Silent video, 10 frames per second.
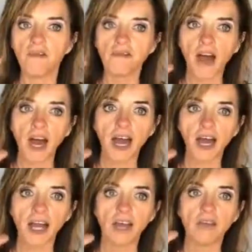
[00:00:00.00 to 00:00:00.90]

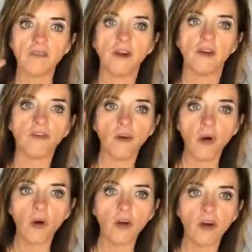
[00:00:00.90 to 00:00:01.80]
5,
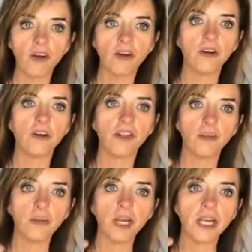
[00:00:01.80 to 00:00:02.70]
4,
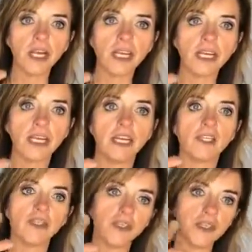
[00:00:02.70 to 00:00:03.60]
3,
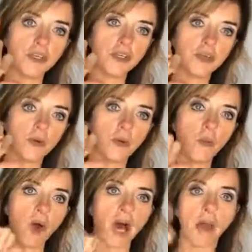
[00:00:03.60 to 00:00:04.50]
2,
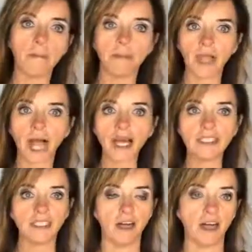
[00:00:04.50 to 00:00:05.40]
1
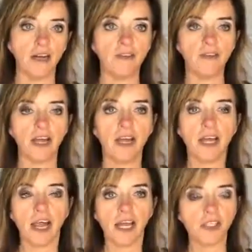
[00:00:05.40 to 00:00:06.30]
blast off.
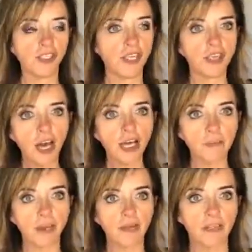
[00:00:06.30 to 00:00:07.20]
And she thought
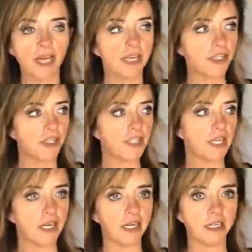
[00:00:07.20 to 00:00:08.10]
about that and she
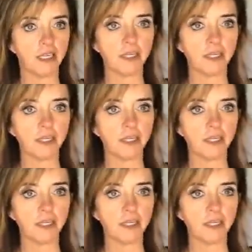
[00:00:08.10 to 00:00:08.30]
said,